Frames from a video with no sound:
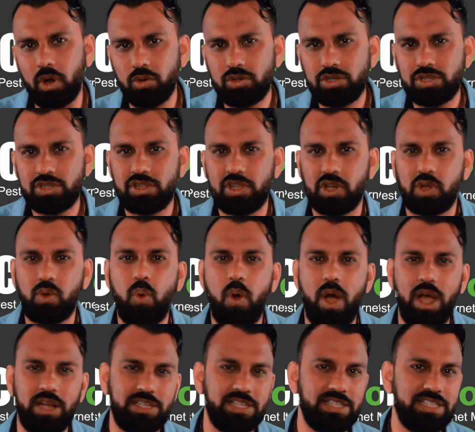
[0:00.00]
The
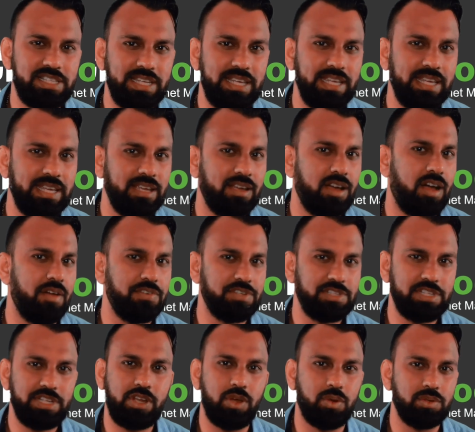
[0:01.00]
quantity obviously
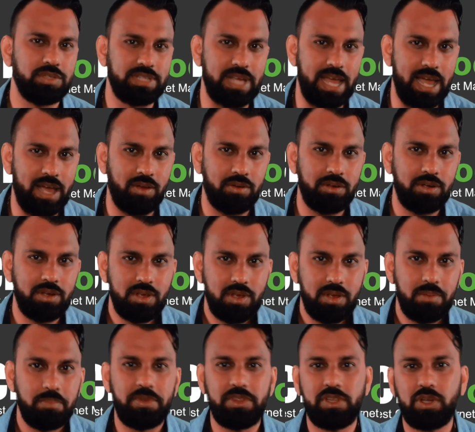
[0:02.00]
goes down, but the
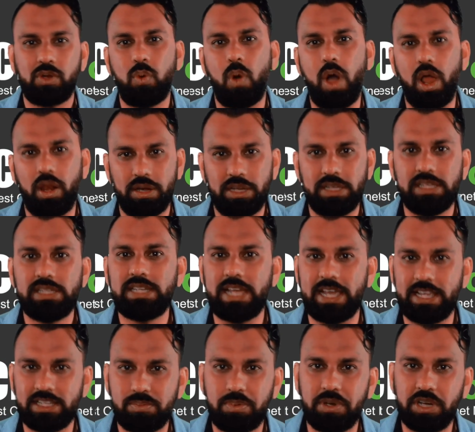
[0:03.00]
quality stays
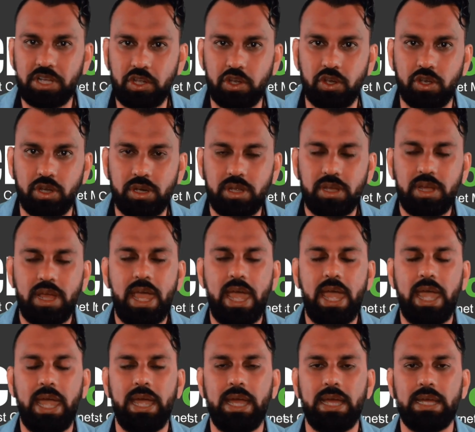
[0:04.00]
pretty good,
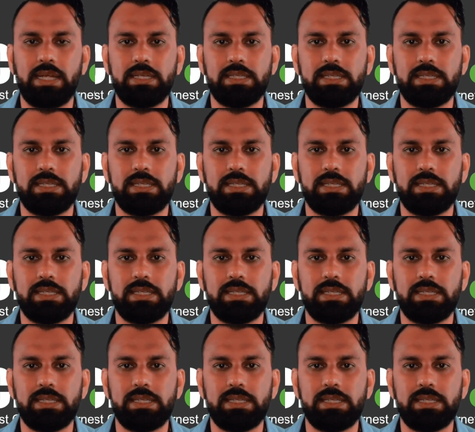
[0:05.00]
and